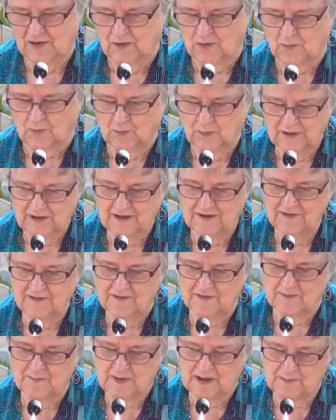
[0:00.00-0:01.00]
We,
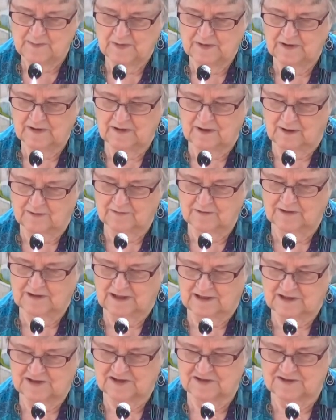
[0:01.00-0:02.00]
the member
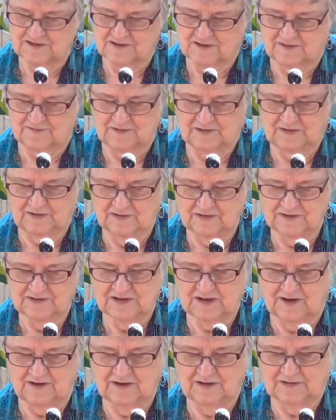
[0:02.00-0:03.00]
congregations of the
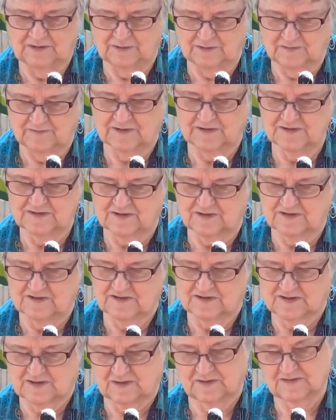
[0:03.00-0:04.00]
Unitarian
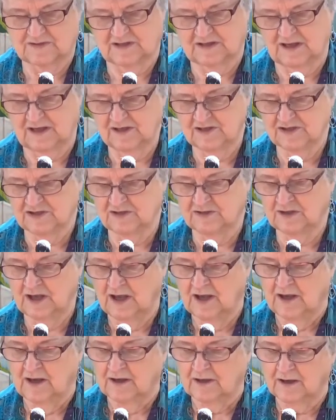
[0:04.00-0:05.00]
Universalist Association,
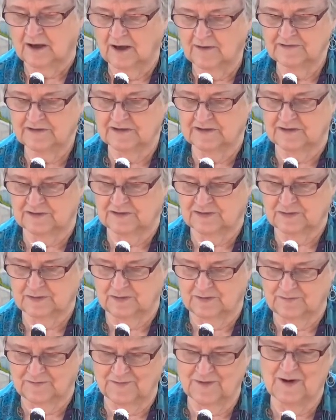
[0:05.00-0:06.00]
covenant
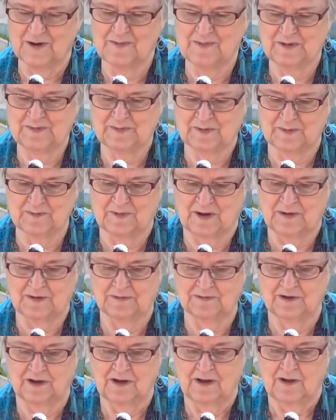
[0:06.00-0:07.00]
to affirm and
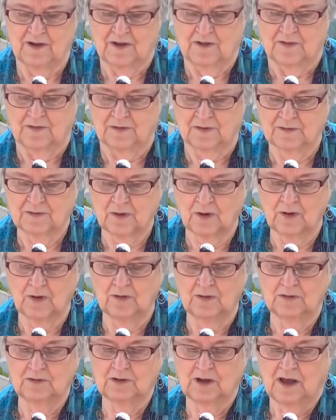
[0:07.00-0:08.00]
promote the
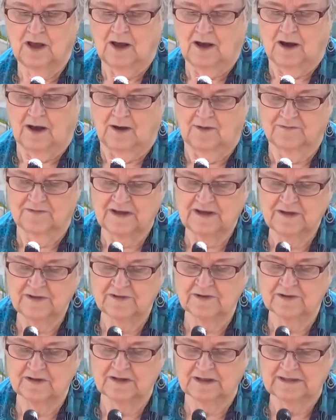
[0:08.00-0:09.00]
goal of
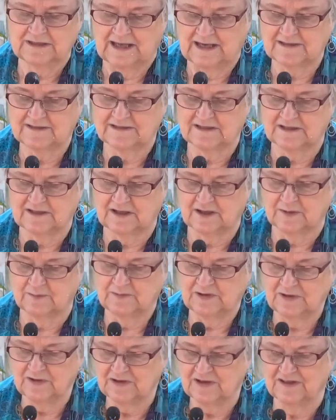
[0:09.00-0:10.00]
intergalactic
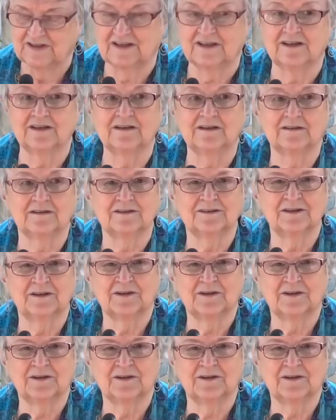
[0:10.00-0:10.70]
community